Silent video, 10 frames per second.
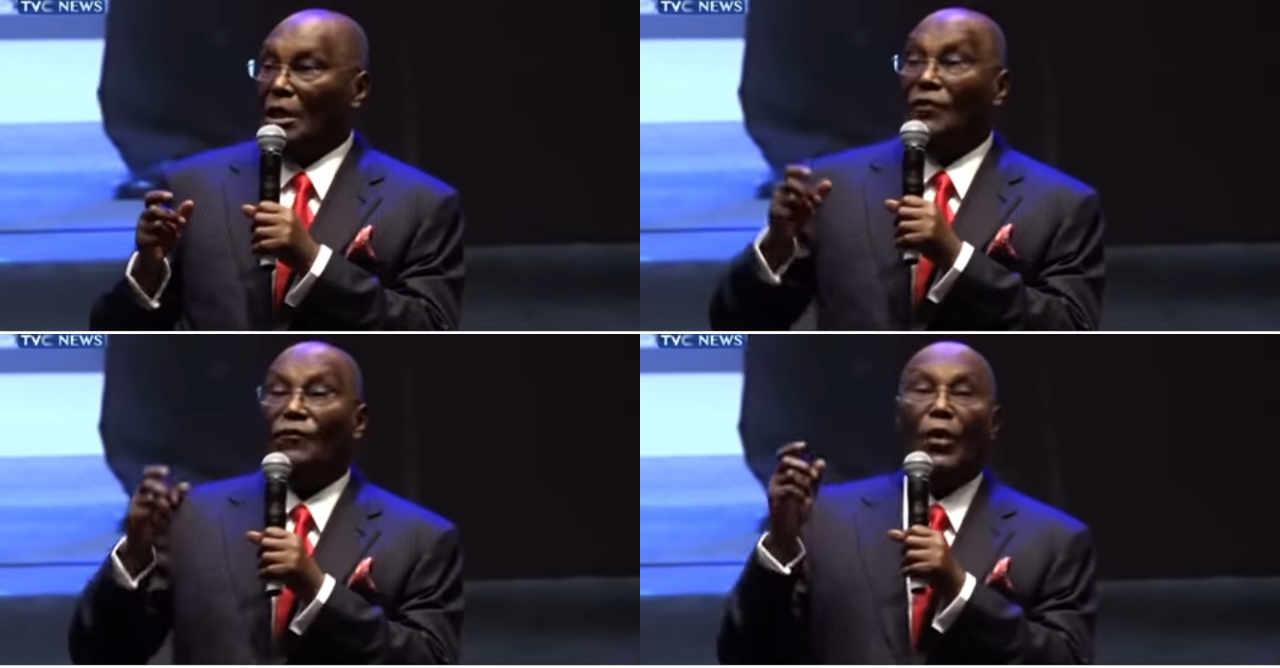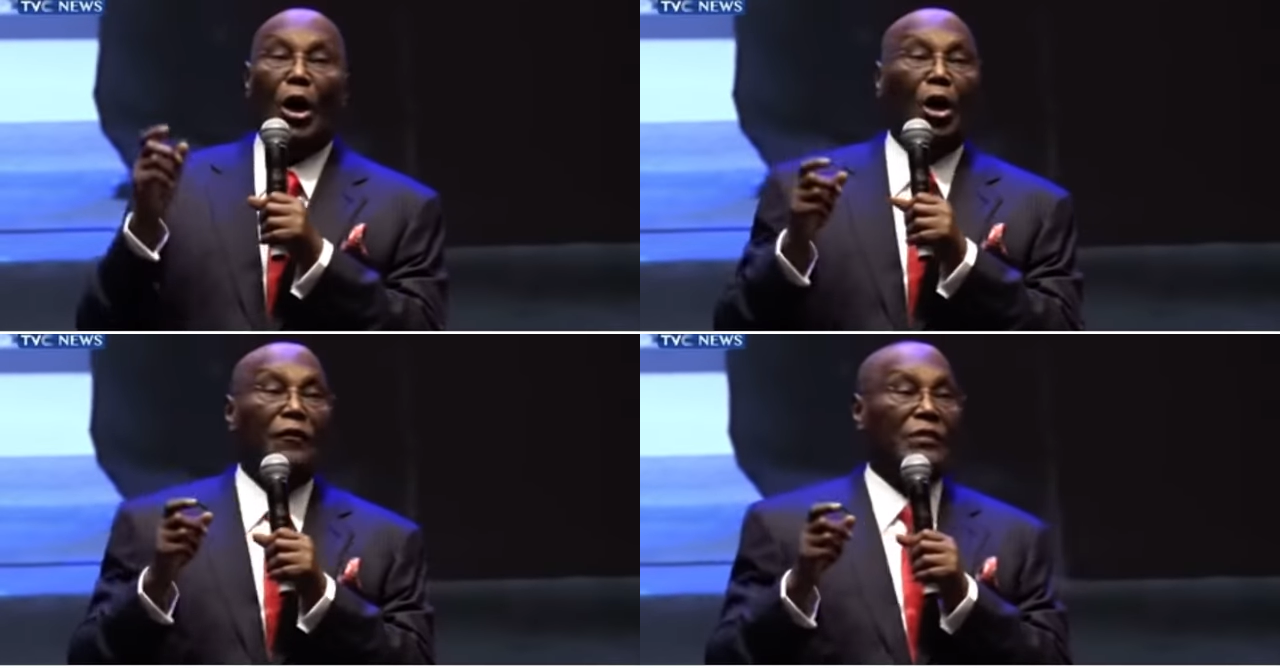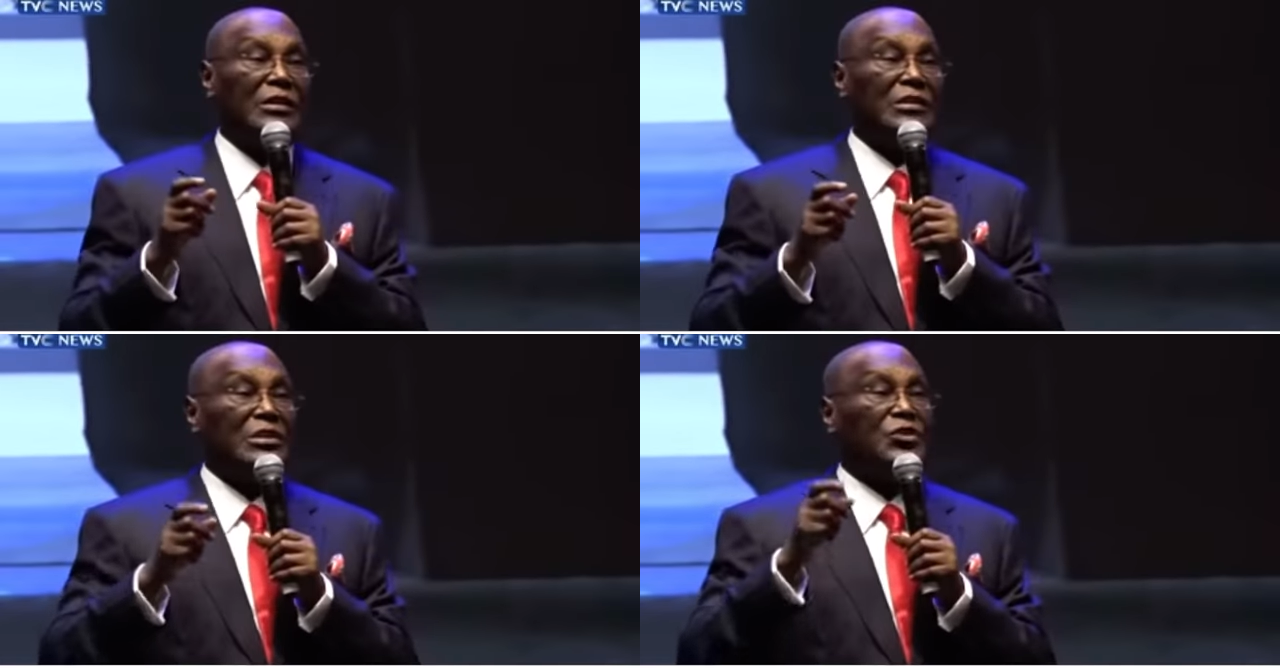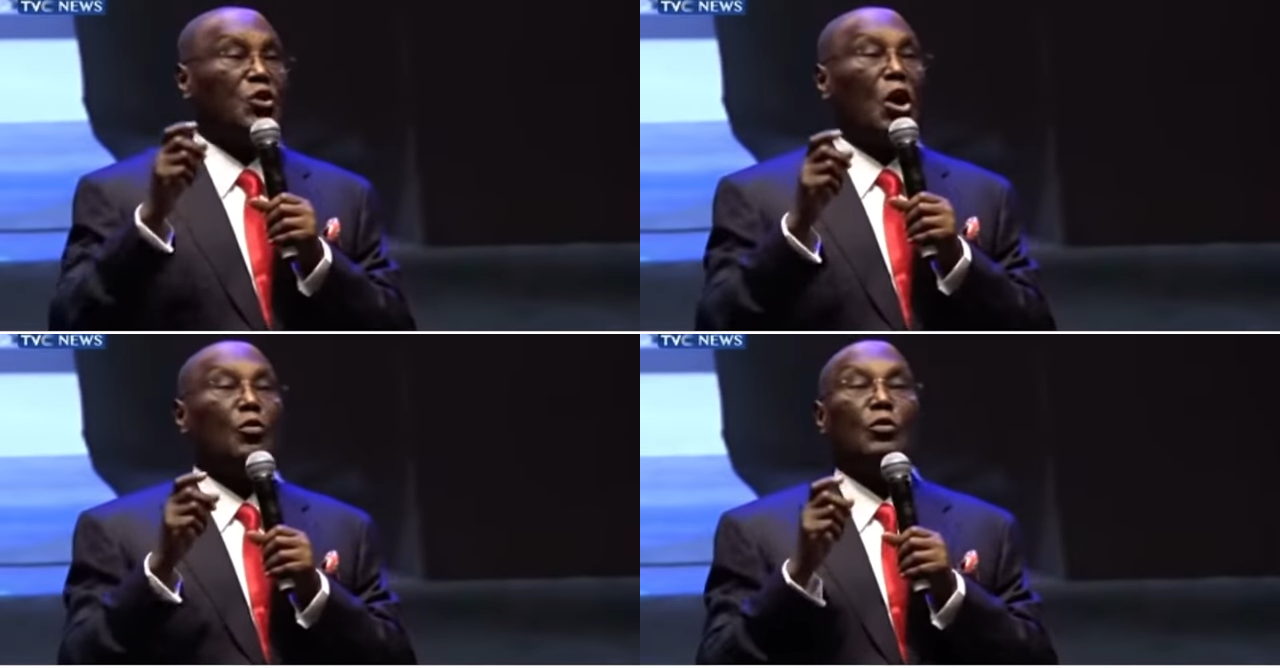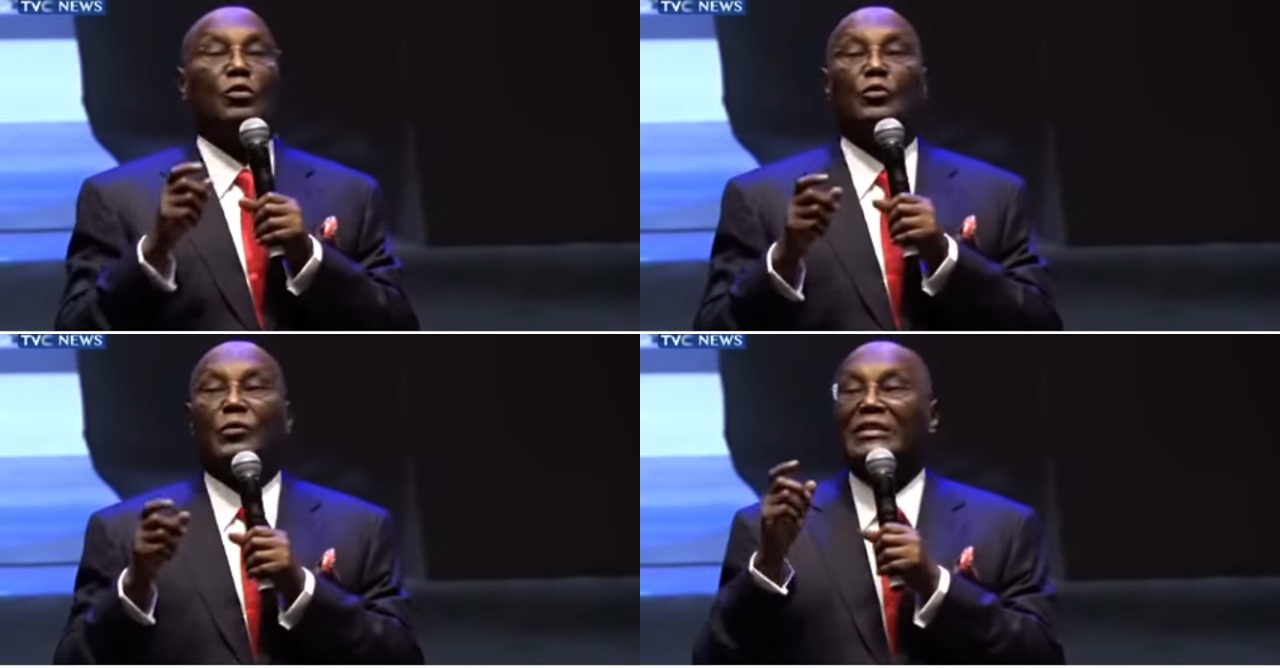involved in the
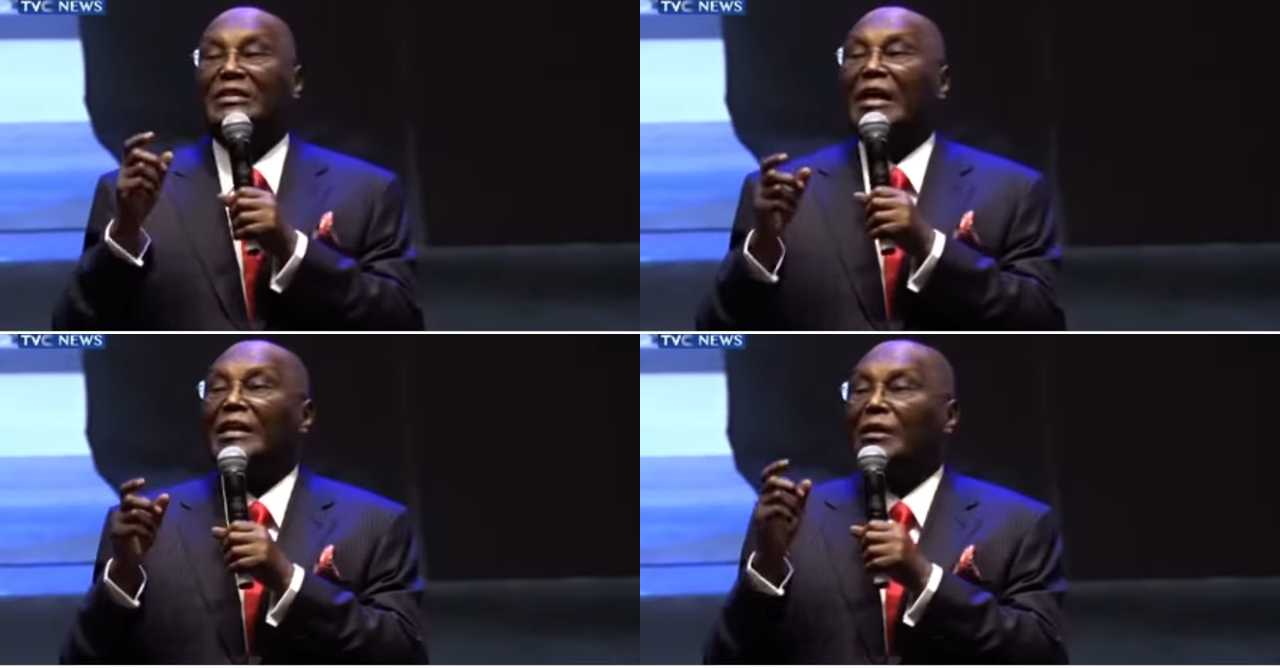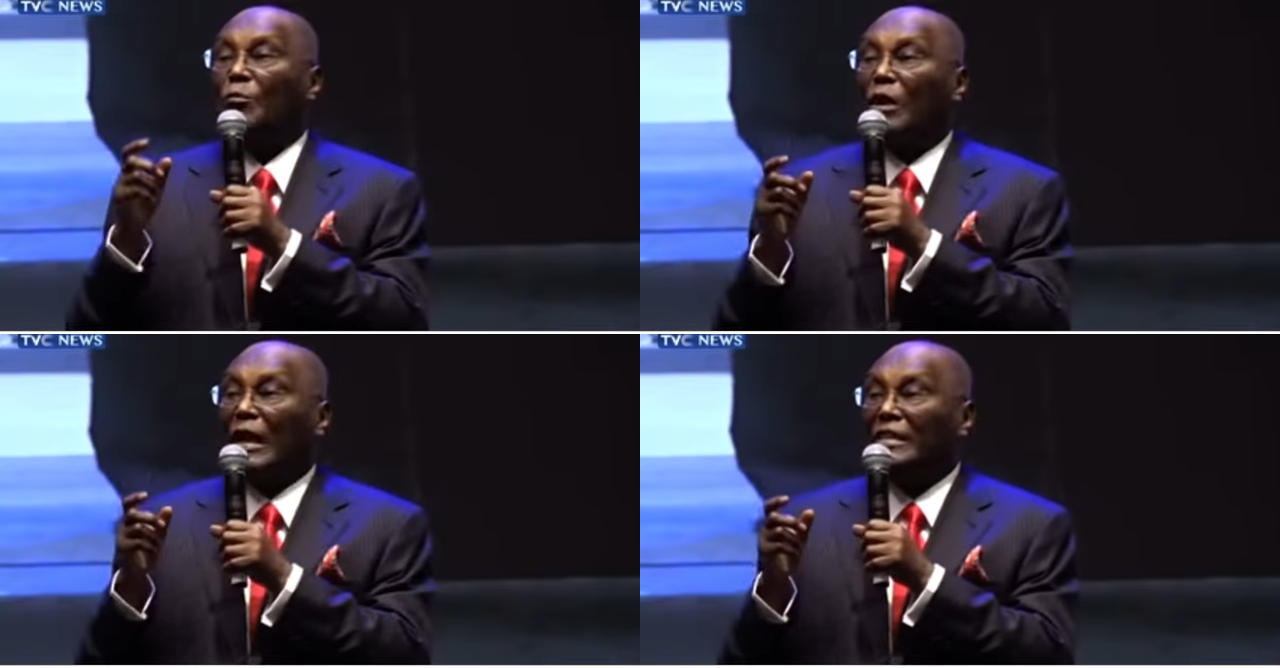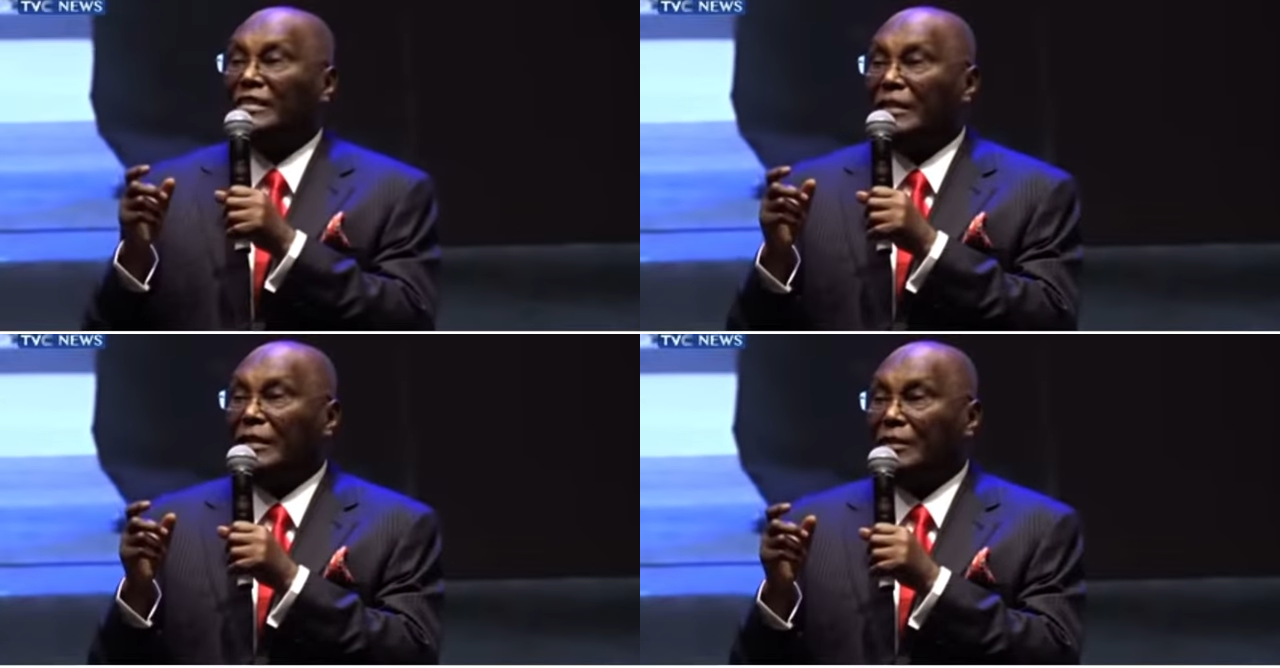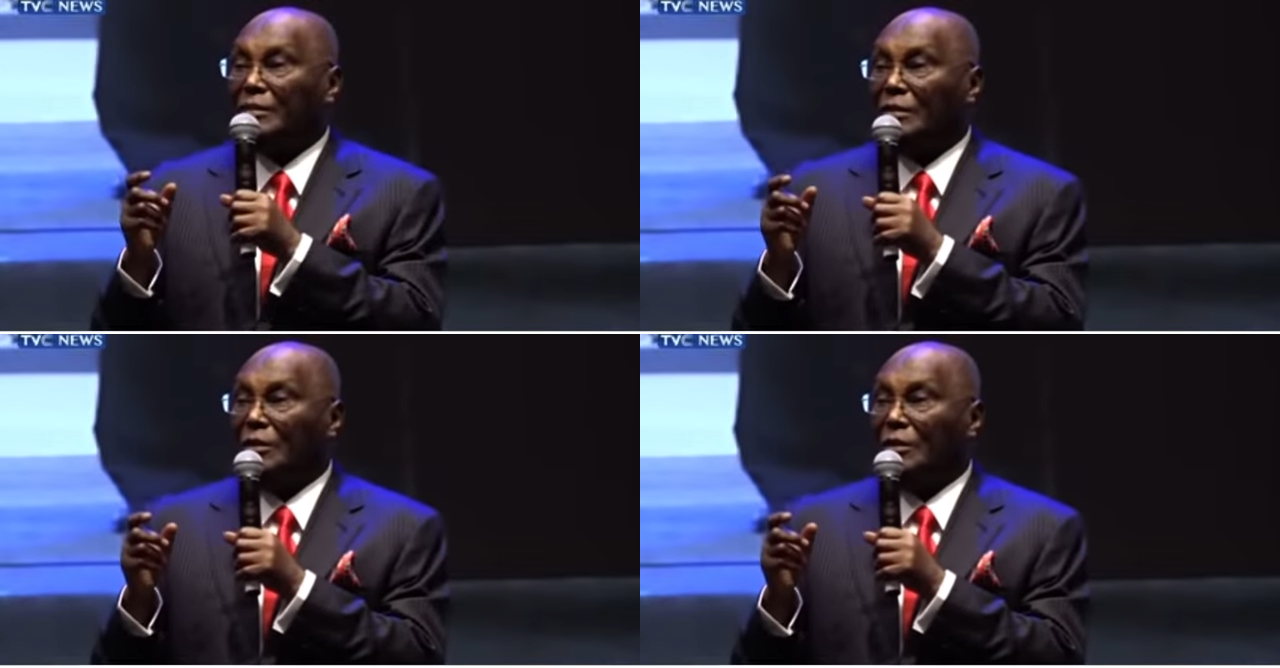struggle to return democracy